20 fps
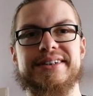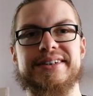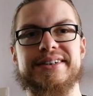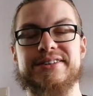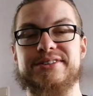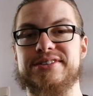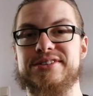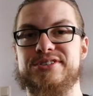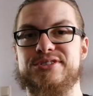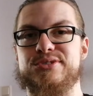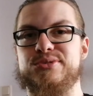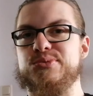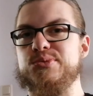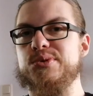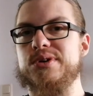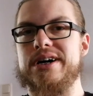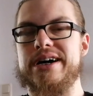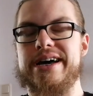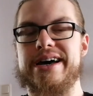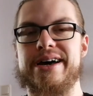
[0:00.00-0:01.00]
This is
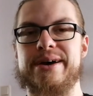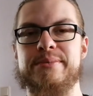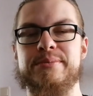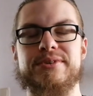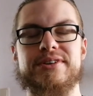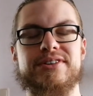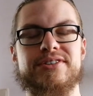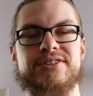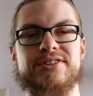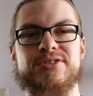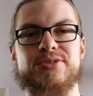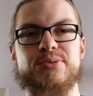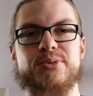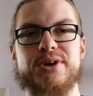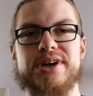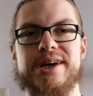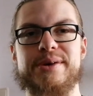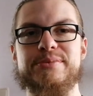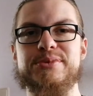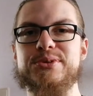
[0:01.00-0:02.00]
who I am, this is
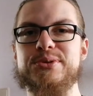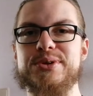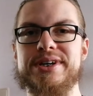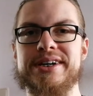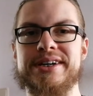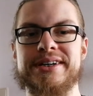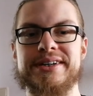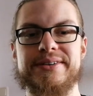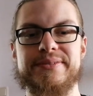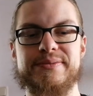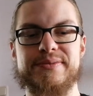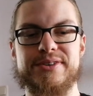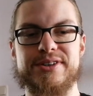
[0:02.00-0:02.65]
what I'm doing.